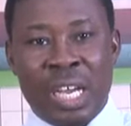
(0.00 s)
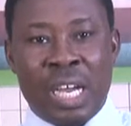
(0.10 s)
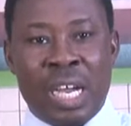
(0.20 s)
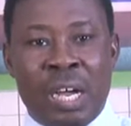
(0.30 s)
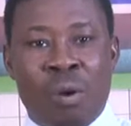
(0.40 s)

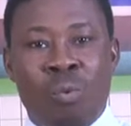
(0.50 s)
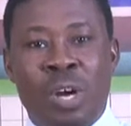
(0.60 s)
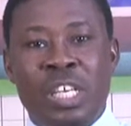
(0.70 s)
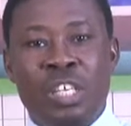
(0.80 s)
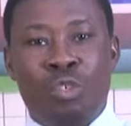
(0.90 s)

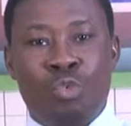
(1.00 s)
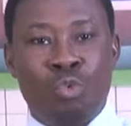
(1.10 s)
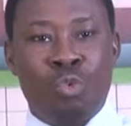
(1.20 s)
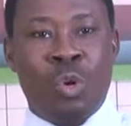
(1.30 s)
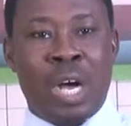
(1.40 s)
What they
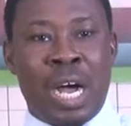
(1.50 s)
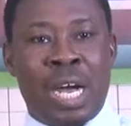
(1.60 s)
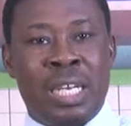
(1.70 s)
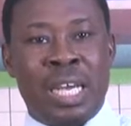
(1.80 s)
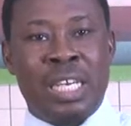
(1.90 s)
do
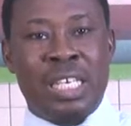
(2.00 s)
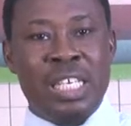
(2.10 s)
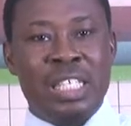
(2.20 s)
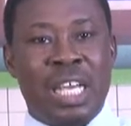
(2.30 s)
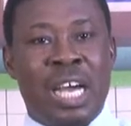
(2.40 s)
are that
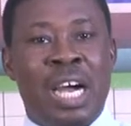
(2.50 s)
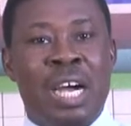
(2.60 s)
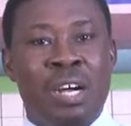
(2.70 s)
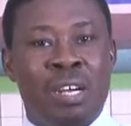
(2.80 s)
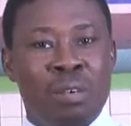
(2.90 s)
these
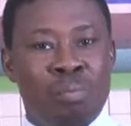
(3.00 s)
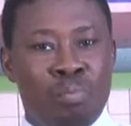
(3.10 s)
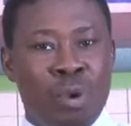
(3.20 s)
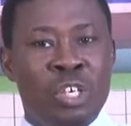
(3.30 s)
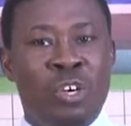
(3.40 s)
are
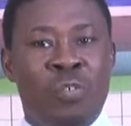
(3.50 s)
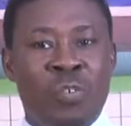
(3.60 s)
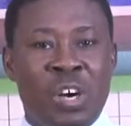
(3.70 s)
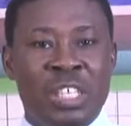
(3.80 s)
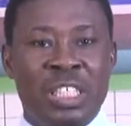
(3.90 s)
body
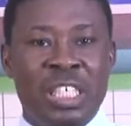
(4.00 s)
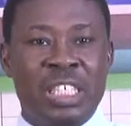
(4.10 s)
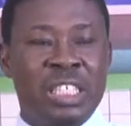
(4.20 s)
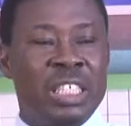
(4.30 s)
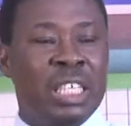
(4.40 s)
of
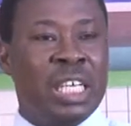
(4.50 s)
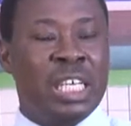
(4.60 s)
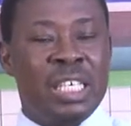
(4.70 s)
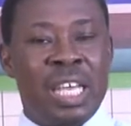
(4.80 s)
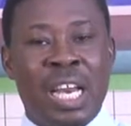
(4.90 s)
organizations
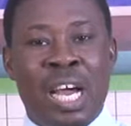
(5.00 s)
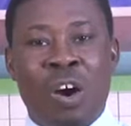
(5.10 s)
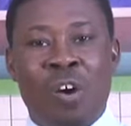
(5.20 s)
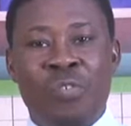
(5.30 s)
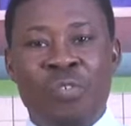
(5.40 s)
that
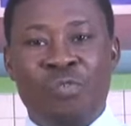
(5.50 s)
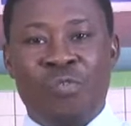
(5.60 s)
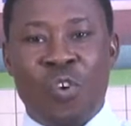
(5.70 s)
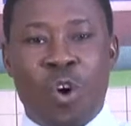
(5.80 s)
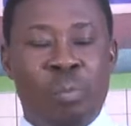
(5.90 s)
are often
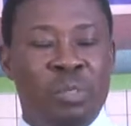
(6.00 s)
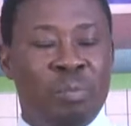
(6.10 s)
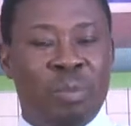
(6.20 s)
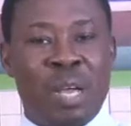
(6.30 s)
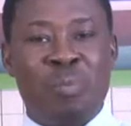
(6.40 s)

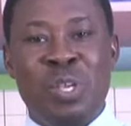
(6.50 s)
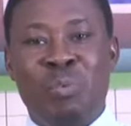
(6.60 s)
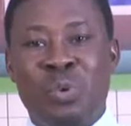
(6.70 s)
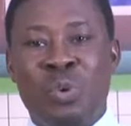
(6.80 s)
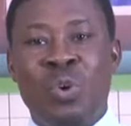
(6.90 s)
formed by
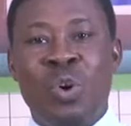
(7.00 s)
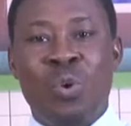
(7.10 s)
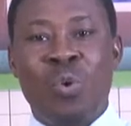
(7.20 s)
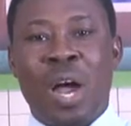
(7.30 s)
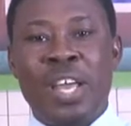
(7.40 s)
people
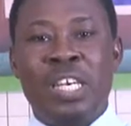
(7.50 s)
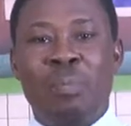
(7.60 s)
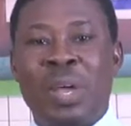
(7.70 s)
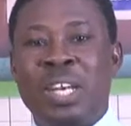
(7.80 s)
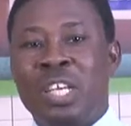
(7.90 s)
who are
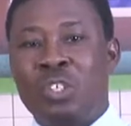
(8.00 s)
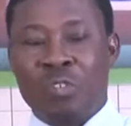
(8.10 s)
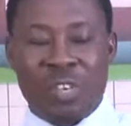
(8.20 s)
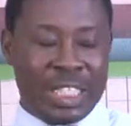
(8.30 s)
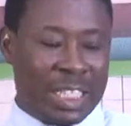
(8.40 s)
independent
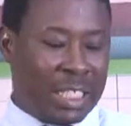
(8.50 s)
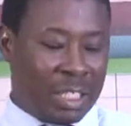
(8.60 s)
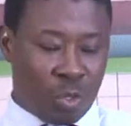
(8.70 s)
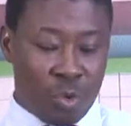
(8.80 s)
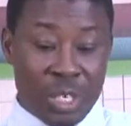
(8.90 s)
of the state.
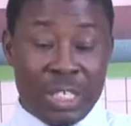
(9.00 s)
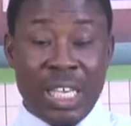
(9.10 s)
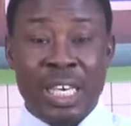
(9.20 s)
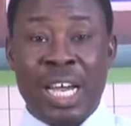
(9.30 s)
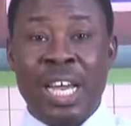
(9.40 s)
So we
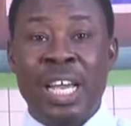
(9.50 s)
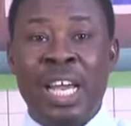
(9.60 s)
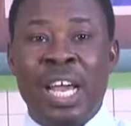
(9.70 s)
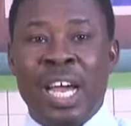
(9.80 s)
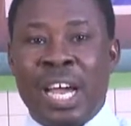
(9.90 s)
say that
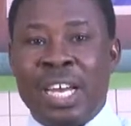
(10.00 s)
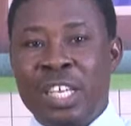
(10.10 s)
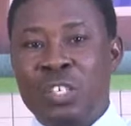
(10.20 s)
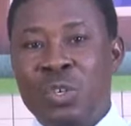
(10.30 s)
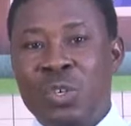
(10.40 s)
an
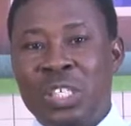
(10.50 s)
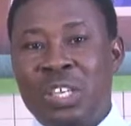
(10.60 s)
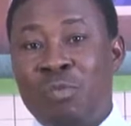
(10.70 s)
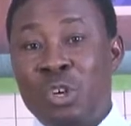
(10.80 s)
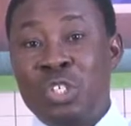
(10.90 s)
NGO
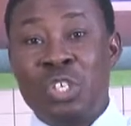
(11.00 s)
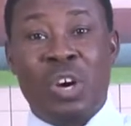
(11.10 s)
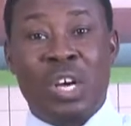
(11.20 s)
is a voluntary